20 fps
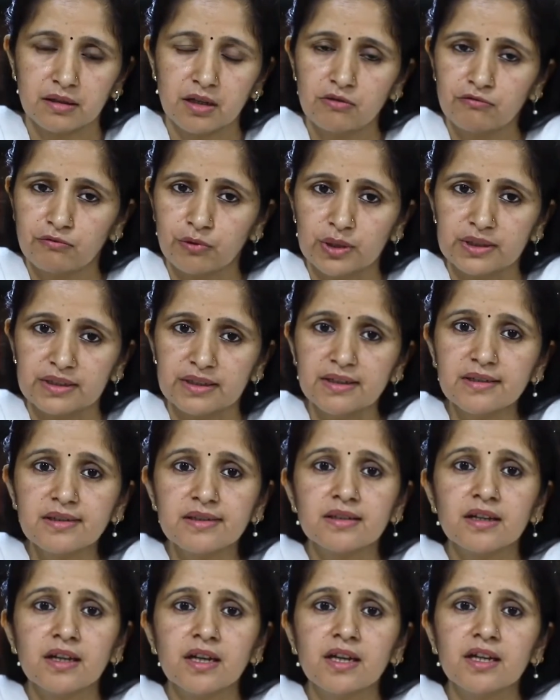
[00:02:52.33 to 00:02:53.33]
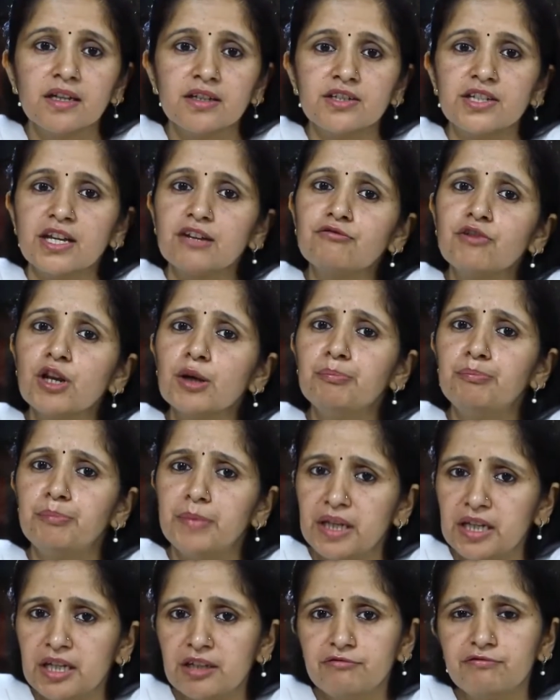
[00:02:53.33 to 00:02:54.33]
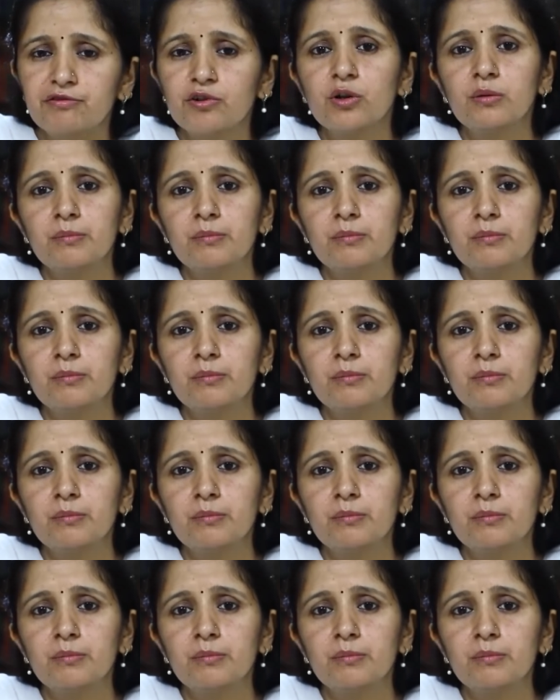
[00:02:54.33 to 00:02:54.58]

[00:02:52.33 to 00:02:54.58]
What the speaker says: For this, develop meaningful